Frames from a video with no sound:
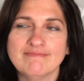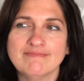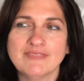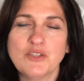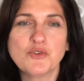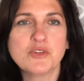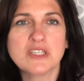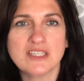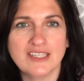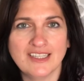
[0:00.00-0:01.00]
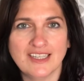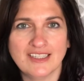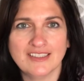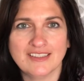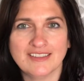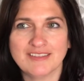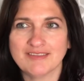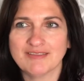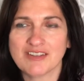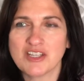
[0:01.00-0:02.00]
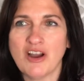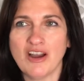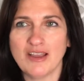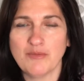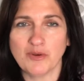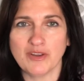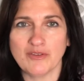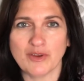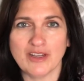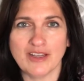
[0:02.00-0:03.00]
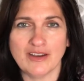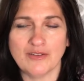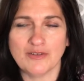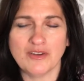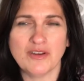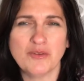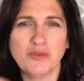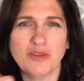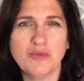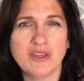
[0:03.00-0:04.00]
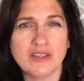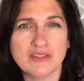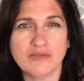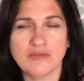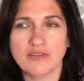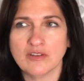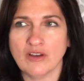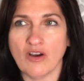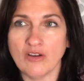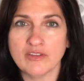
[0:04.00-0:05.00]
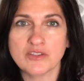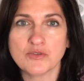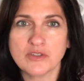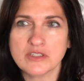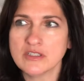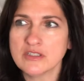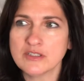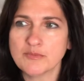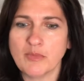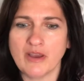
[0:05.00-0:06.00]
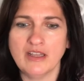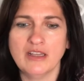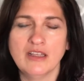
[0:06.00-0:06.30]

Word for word: interesting time we're in right now. Not only because of obvious reasons, but